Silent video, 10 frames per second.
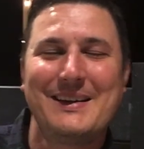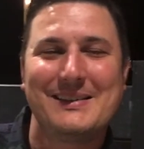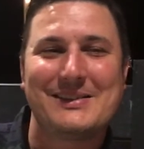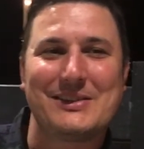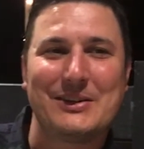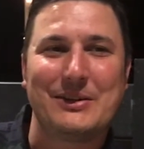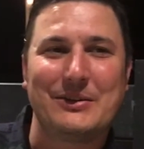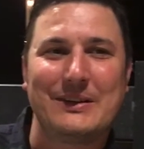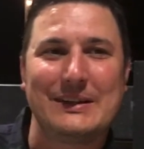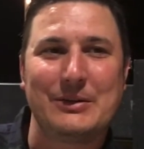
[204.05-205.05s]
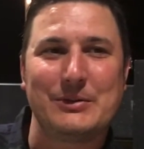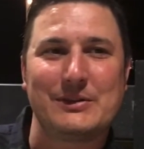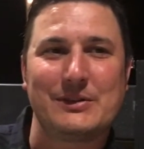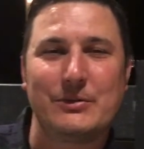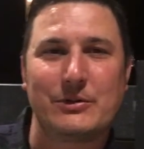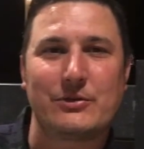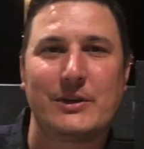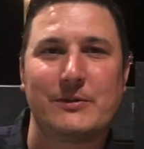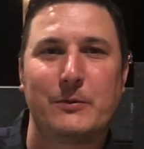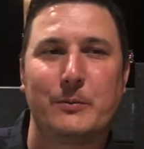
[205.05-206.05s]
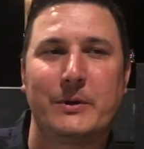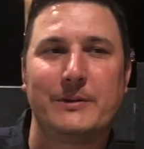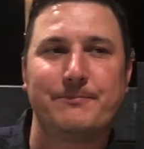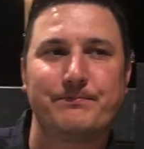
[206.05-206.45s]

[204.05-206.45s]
so it was stressful, but